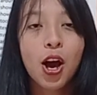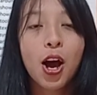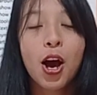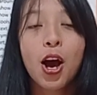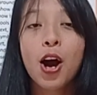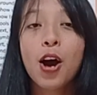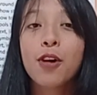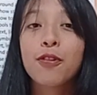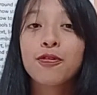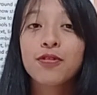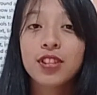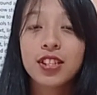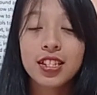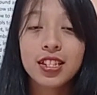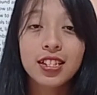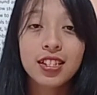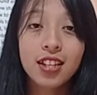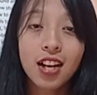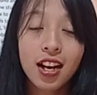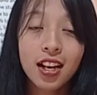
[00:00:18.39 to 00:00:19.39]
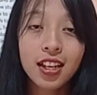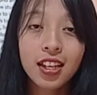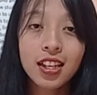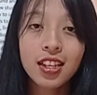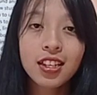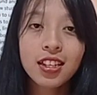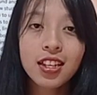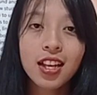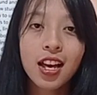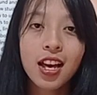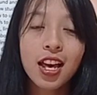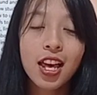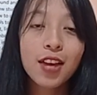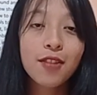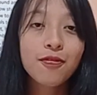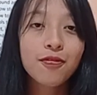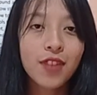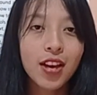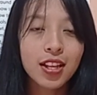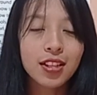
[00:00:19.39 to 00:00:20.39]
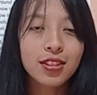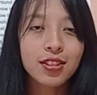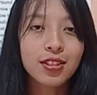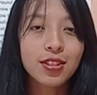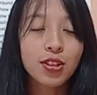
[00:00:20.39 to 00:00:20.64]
of the 9 events